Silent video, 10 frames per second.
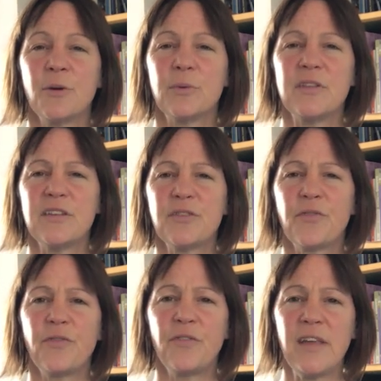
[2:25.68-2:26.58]
with this
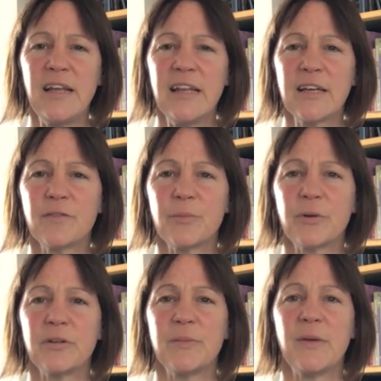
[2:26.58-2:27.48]
feeling of the
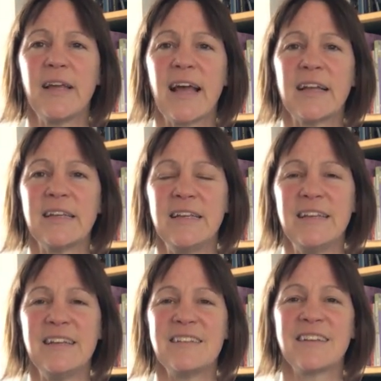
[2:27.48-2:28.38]
body being at
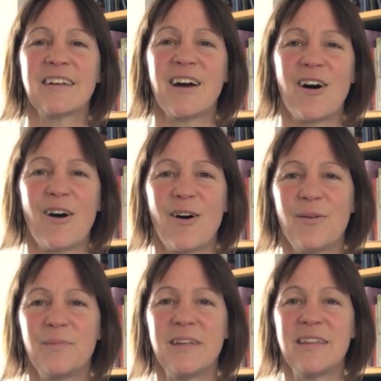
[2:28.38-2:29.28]
ease and
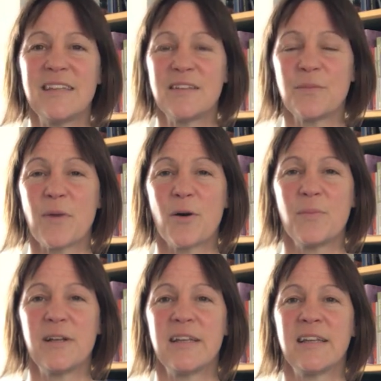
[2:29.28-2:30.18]
calm in this
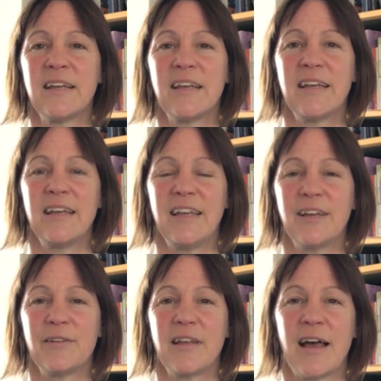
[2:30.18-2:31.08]
moment,
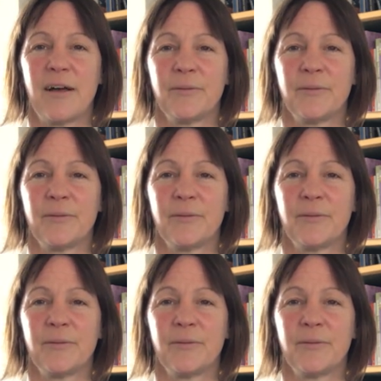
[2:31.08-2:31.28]
here and now.